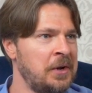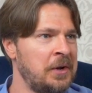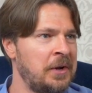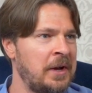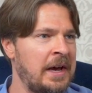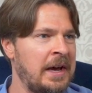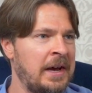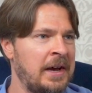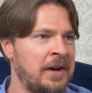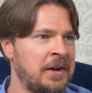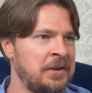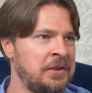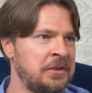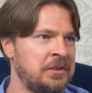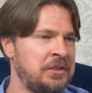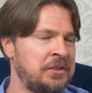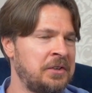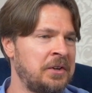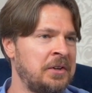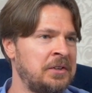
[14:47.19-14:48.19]

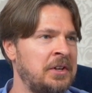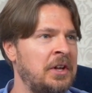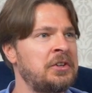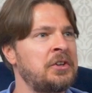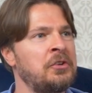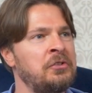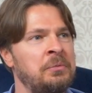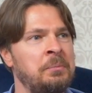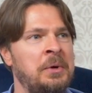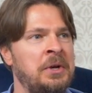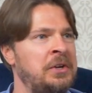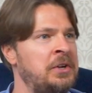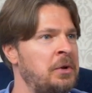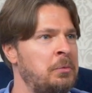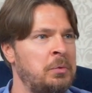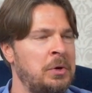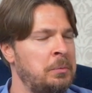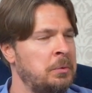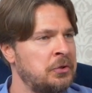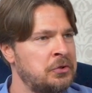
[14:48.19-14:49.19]
And that doesn't mean that
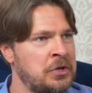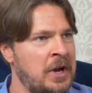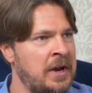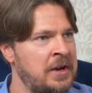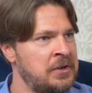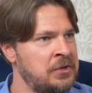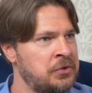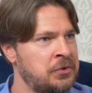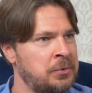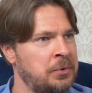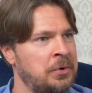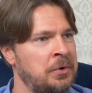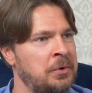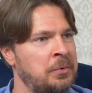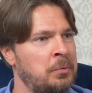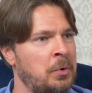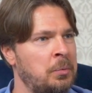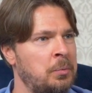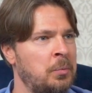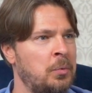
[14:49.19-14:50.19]
we will change
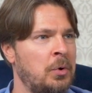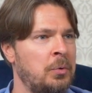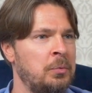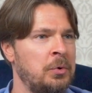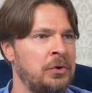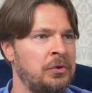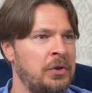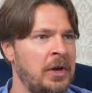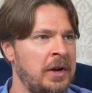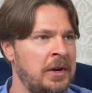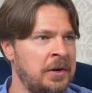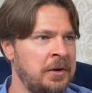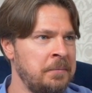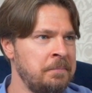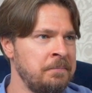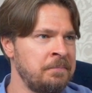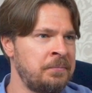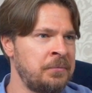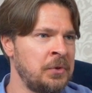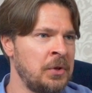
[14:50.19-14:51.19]
what we're saying.
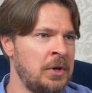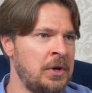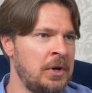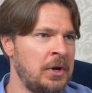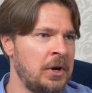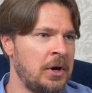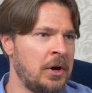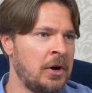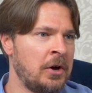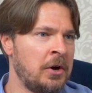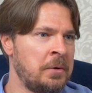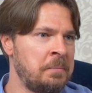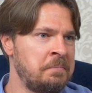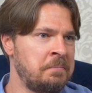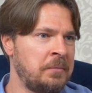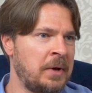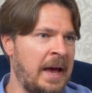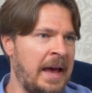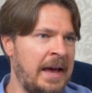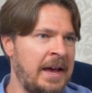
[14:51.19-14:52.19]

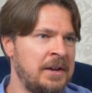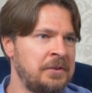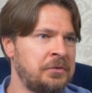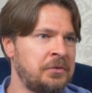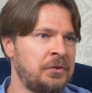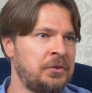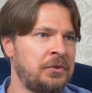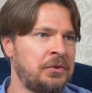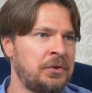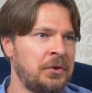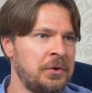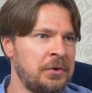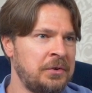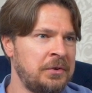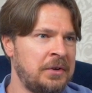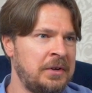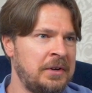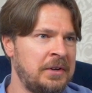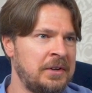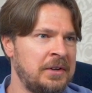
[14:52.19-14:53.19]

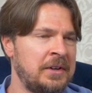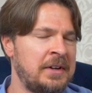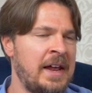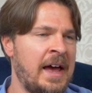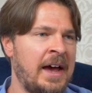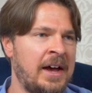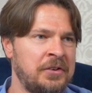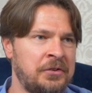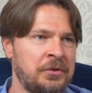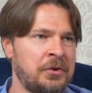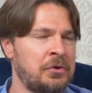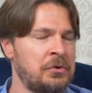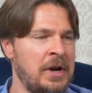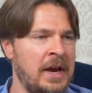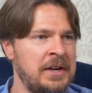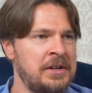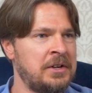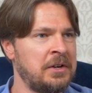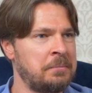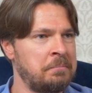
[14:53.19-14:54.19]
It has
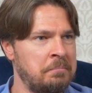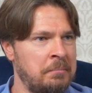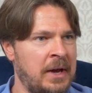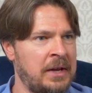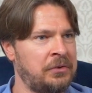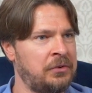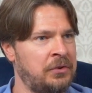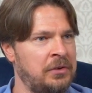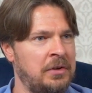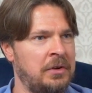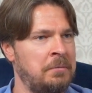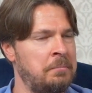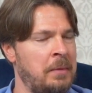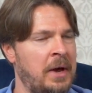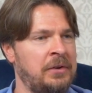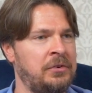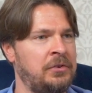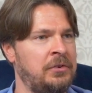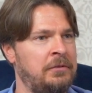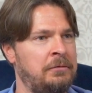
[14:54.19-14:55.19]
created a
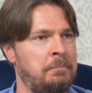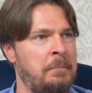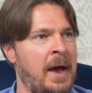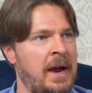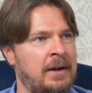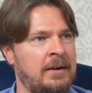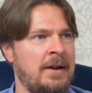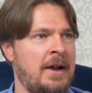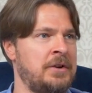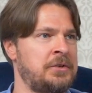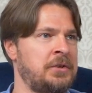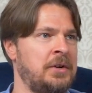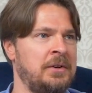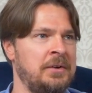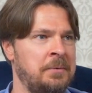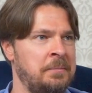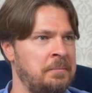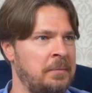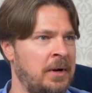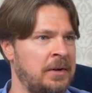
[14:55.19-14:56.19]
massive backlash.
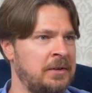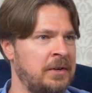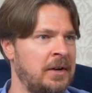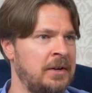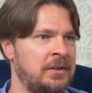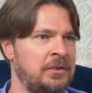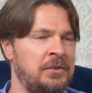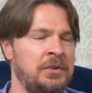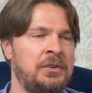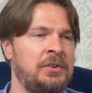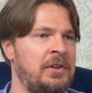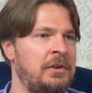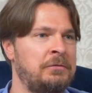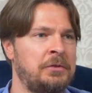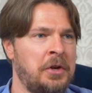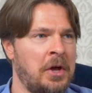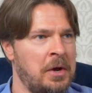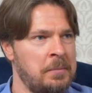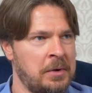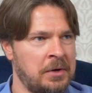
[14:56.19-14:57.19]
I see this
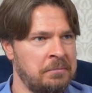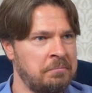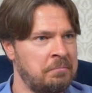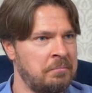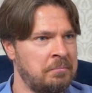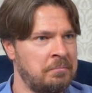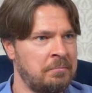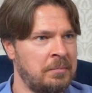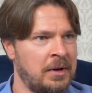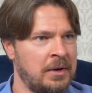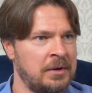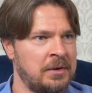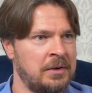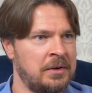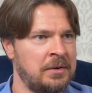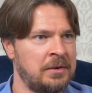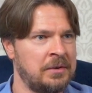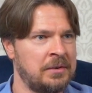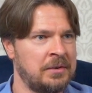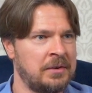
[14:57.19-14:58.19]
every time I
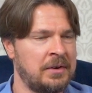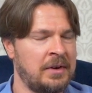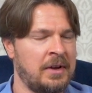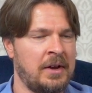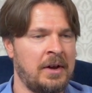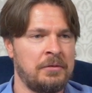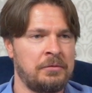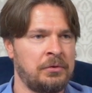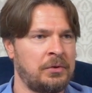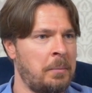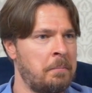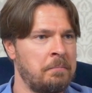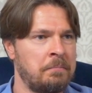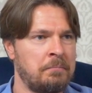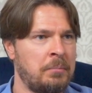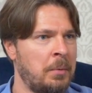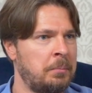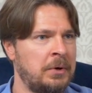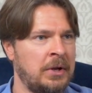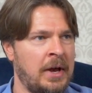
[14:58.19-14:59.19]
have some
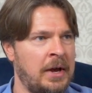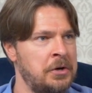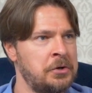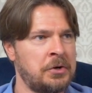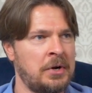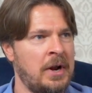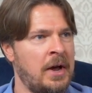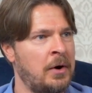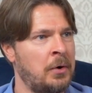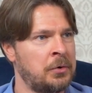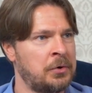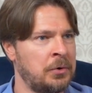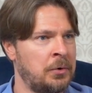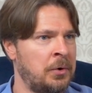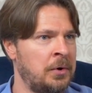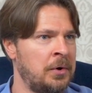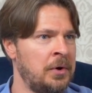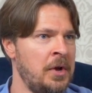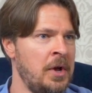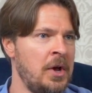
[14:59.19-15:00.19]
publication out,
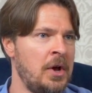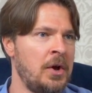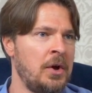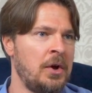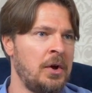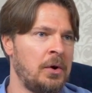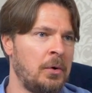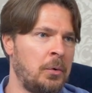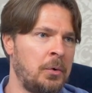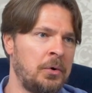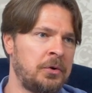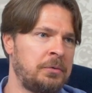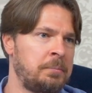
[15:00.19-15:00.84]
or it's